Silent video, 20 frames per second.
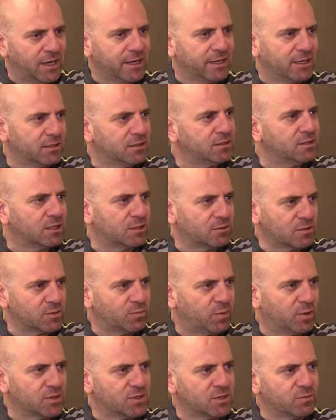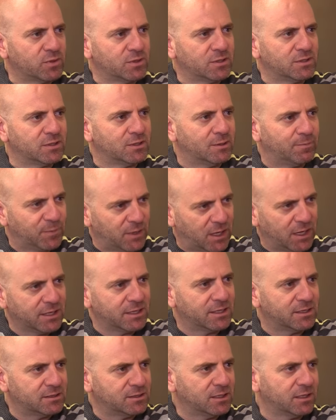I can take responsibility, I
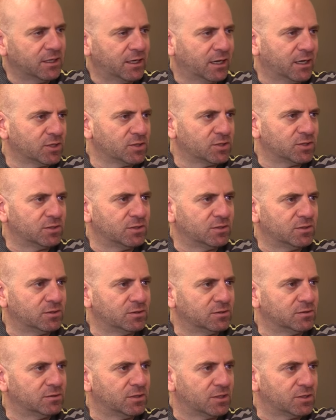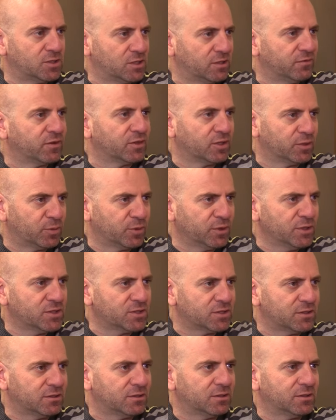can take action to achieving
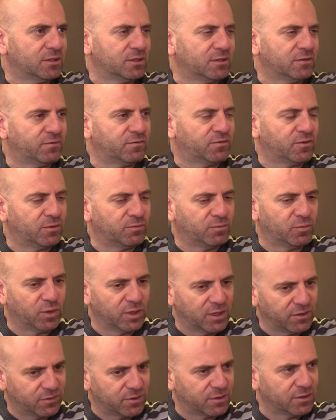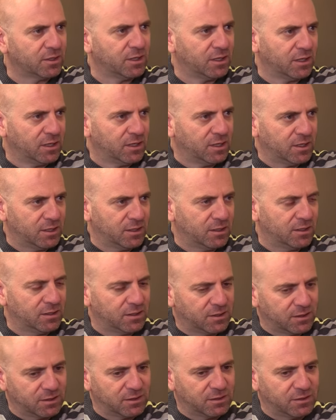liberation from whatever
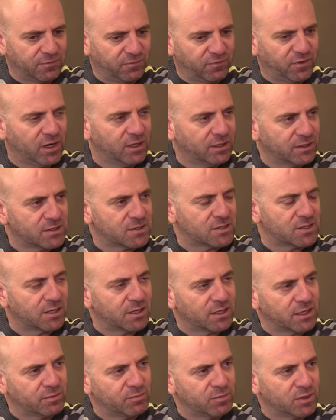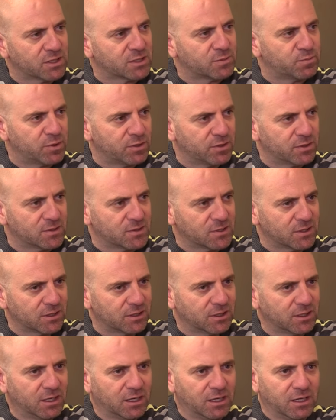violence that I am
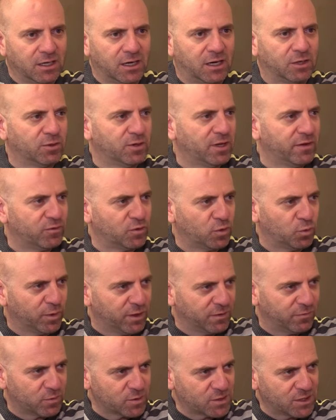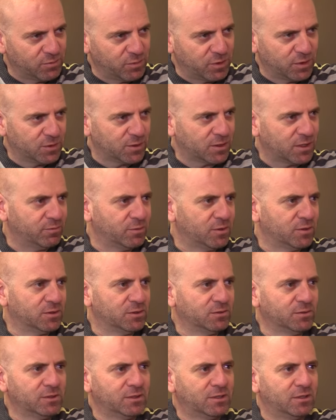experiencing. I don't have to wait for somebody to come and
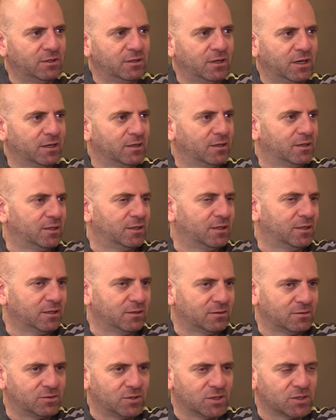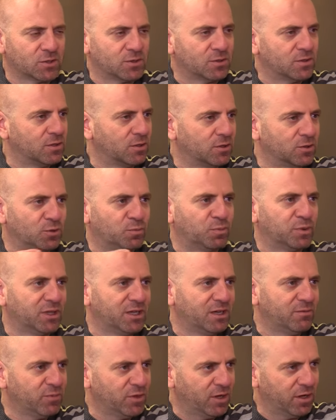do it. I cannot just continue to
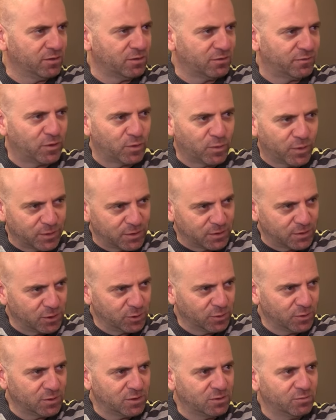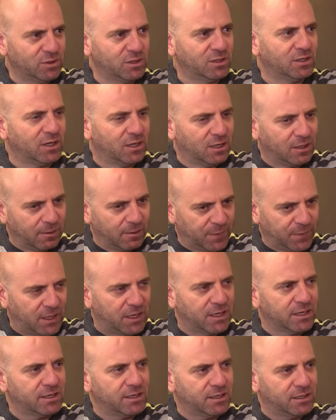blame the other for what they're doing to me.
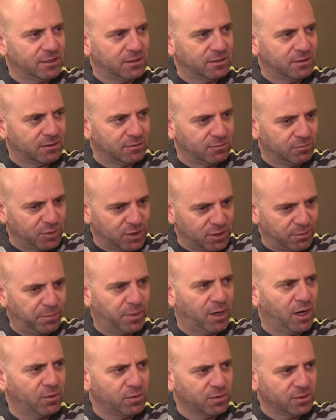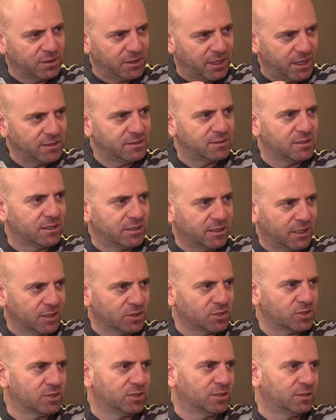I can be empowered and take
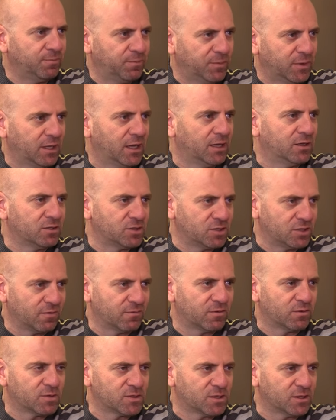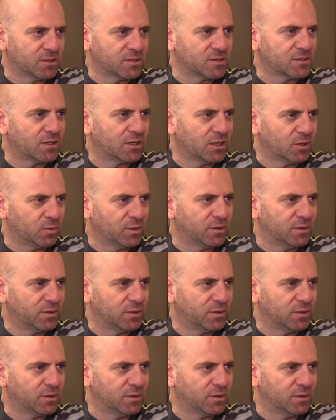action and achieve the results that I